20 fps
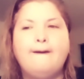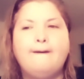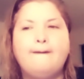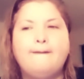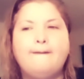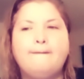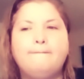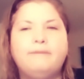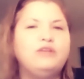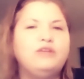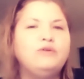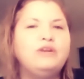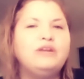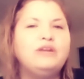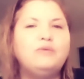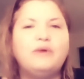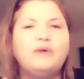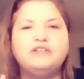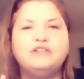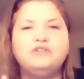but you didn't
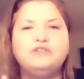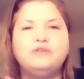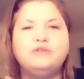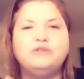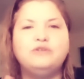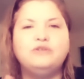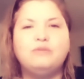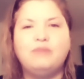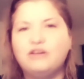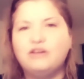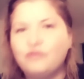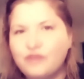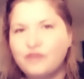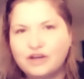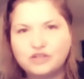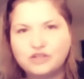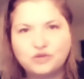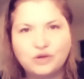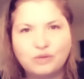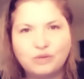want to do the
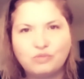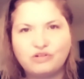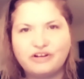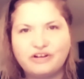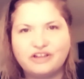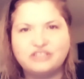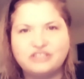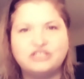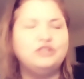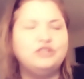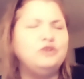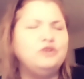manufacturing production.